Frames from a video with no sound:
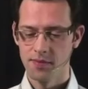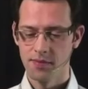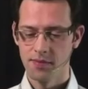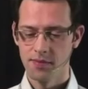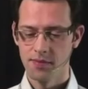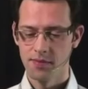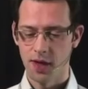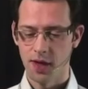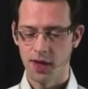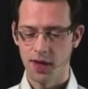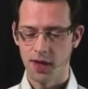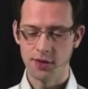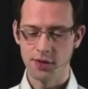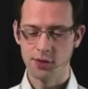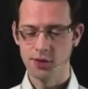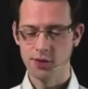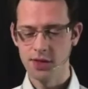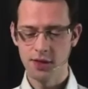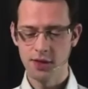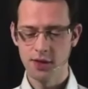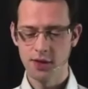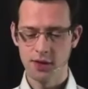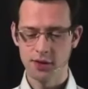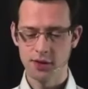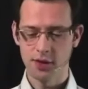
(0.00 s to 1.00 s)
I don't see
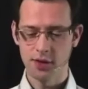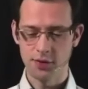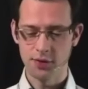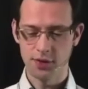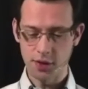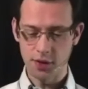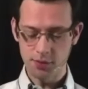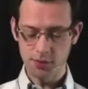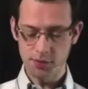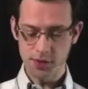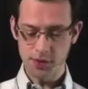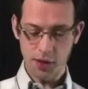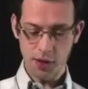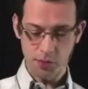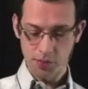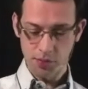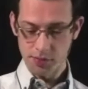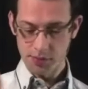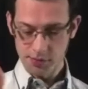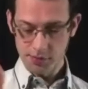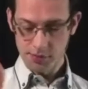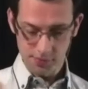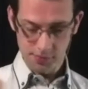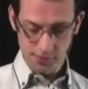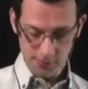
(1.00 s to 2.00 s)
a lot of thumbs up.
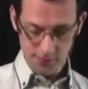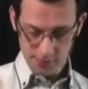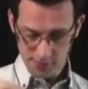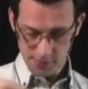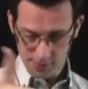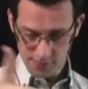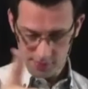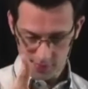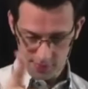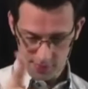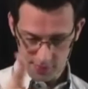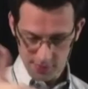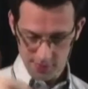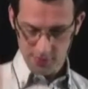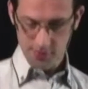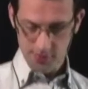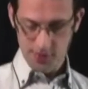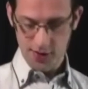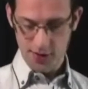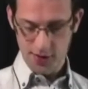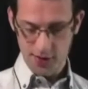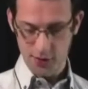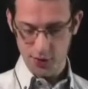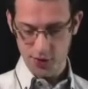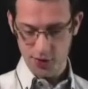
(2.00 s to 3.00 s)

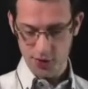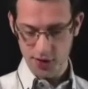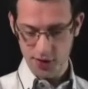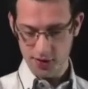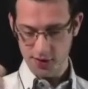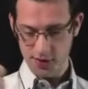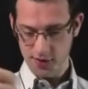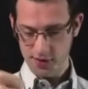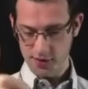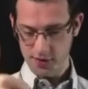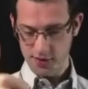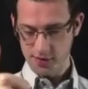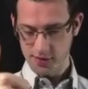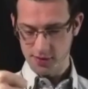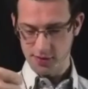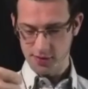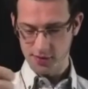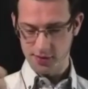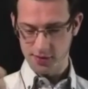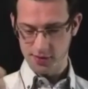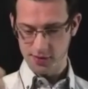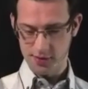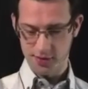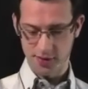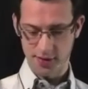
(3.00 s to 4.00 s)
You done?
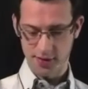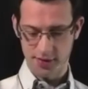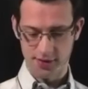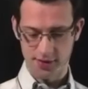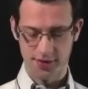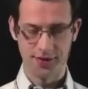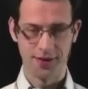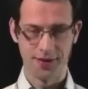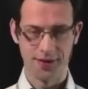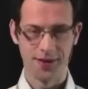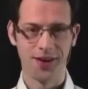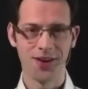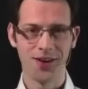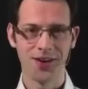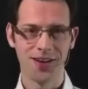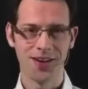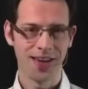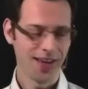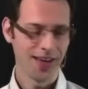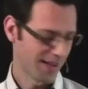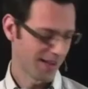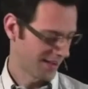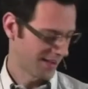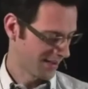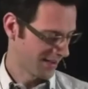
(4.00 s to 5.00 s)

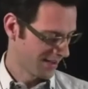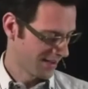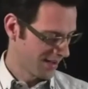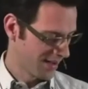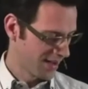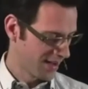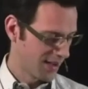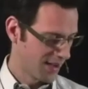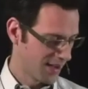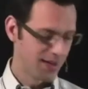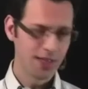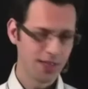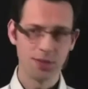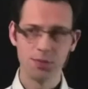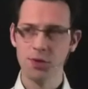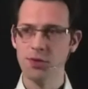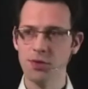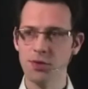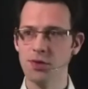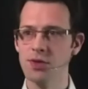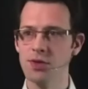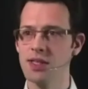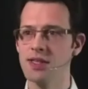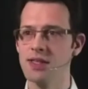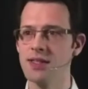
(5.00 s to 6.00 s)
Okay, let's move
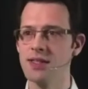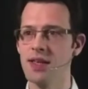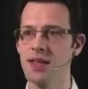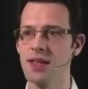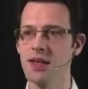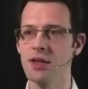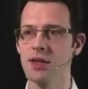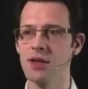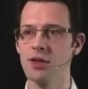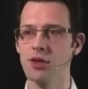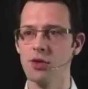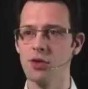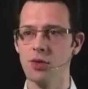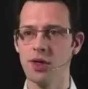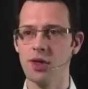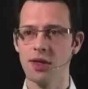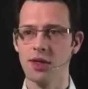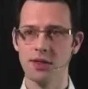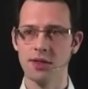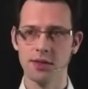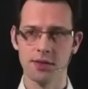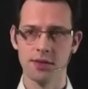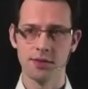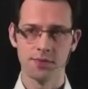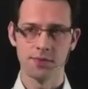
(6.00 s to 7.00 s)
to the second
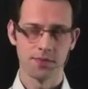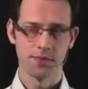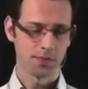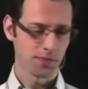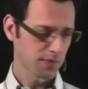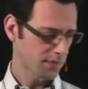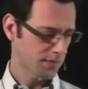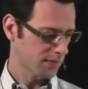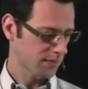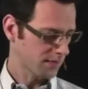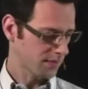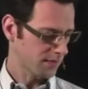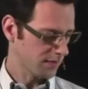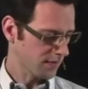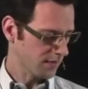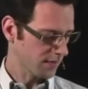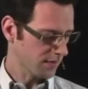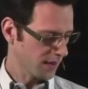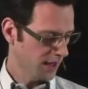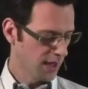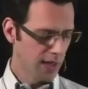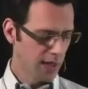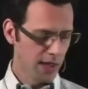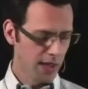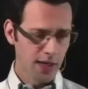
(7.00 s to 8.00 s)
quiz.
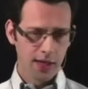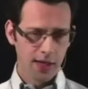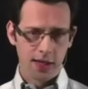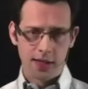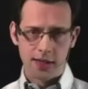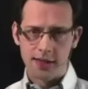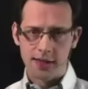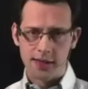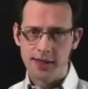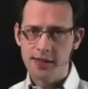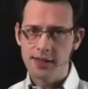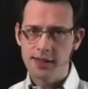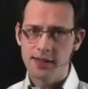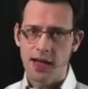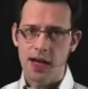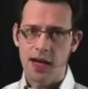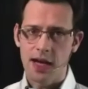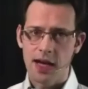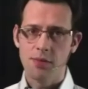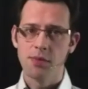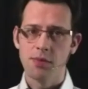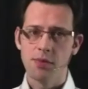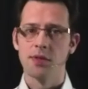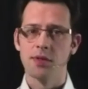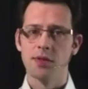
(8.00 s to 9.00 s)
This
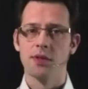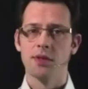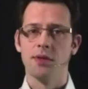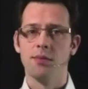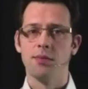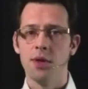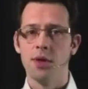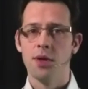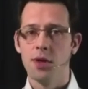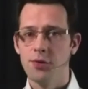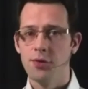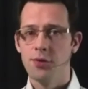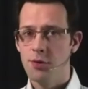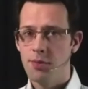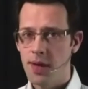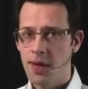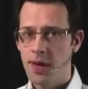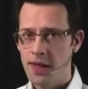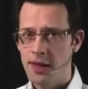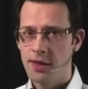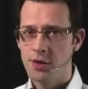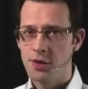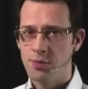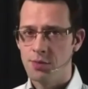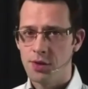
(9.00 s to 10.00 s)
time's more of a
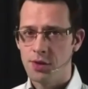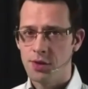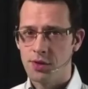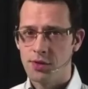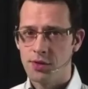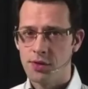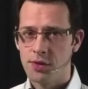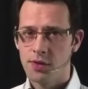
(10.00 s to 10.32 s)
management.